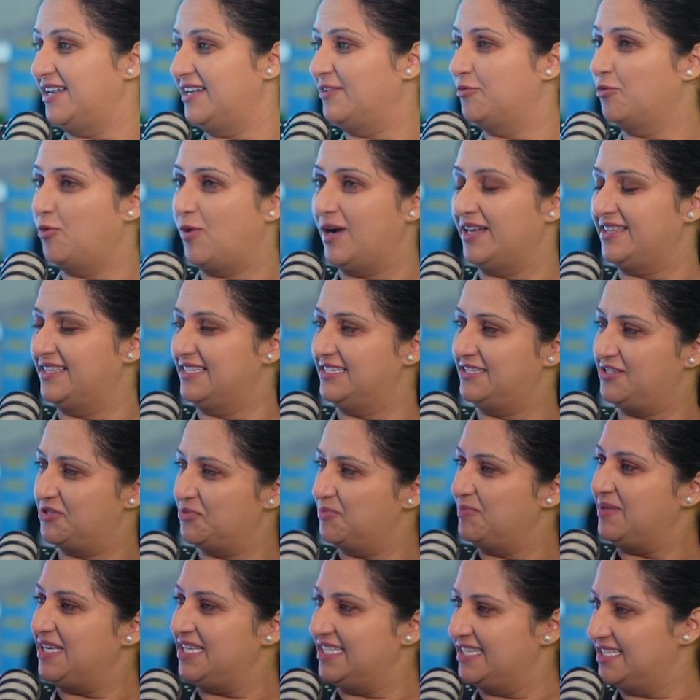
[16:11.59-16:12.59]
what this
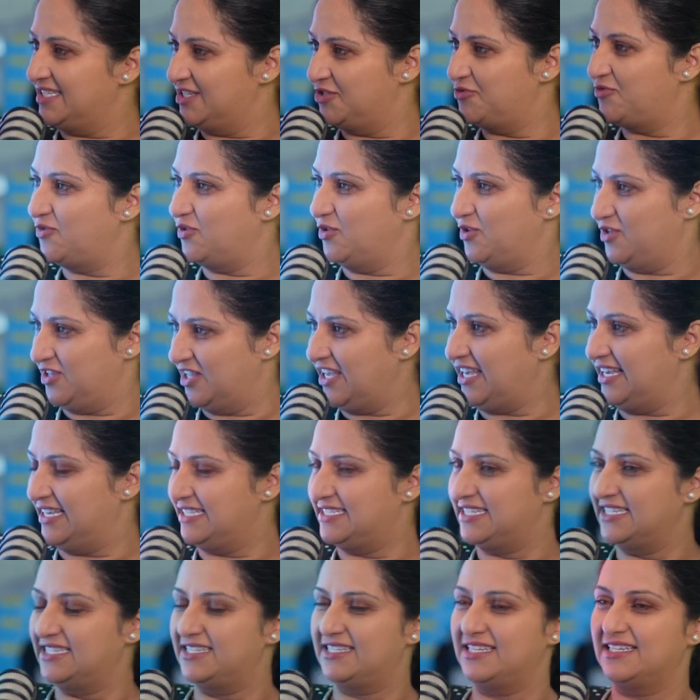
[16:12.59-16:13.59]
means for the
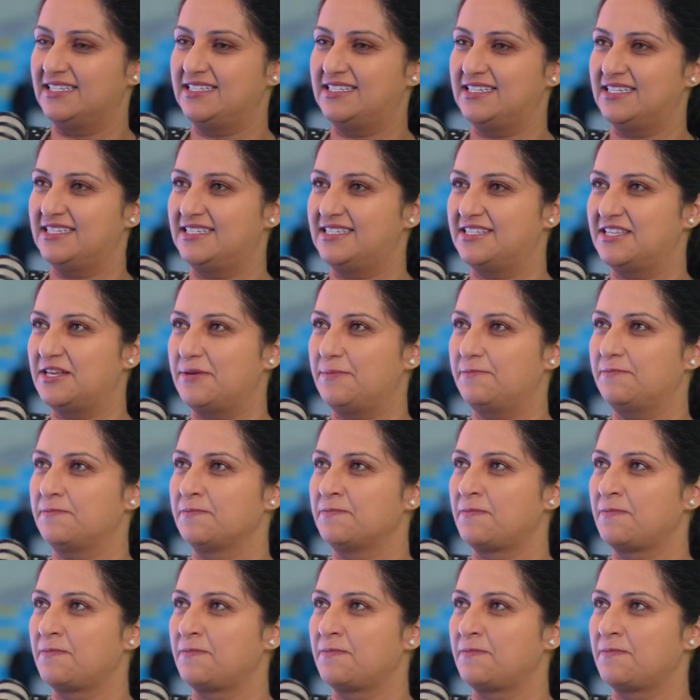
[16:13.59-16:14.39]
existing system.